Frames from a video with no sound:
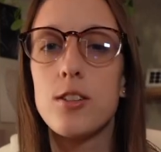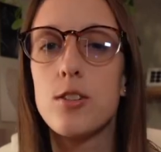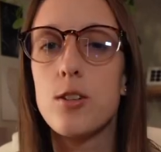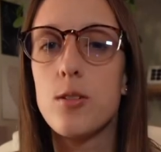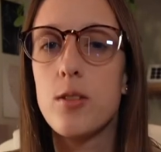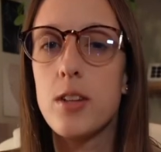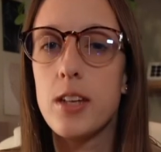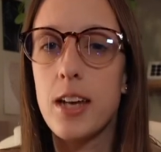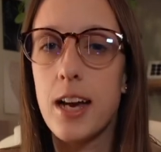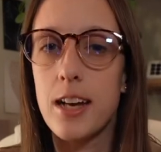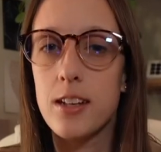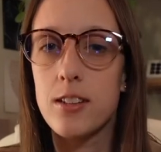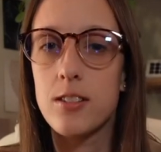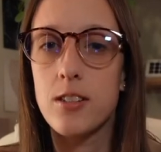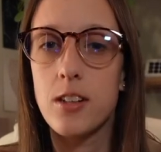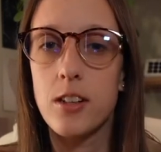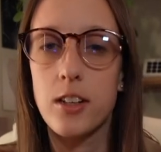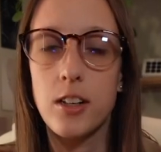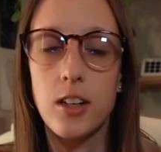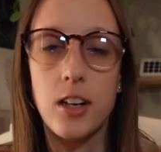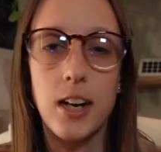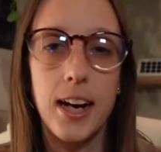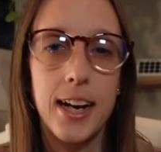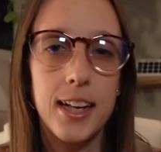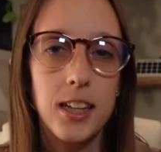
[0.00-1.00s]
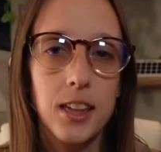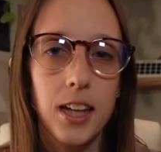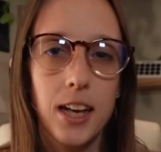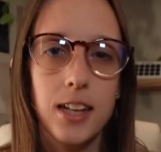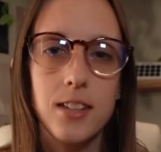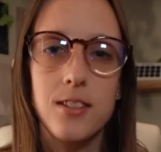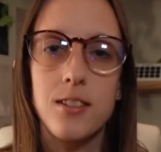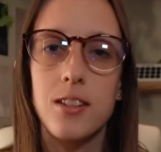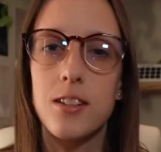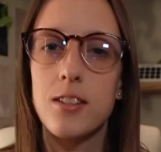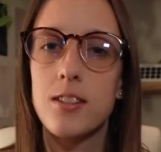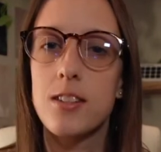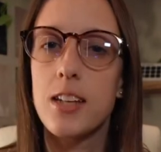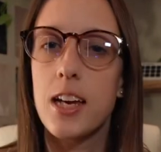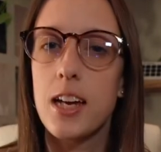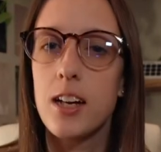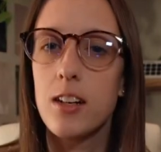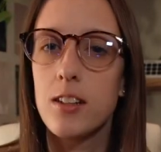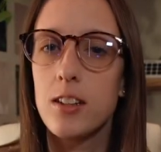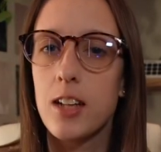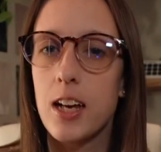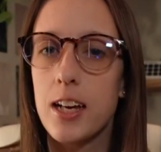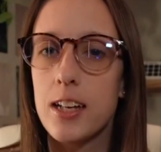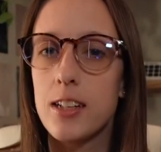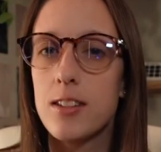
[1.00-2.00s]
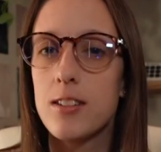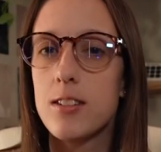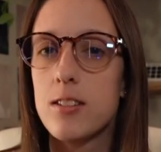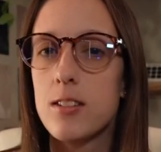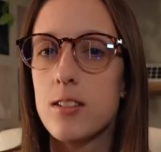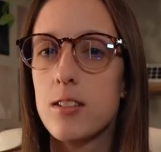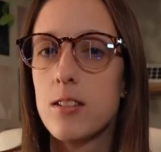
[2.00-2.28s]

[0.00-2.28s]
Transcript: to the exterior headlights and taillights,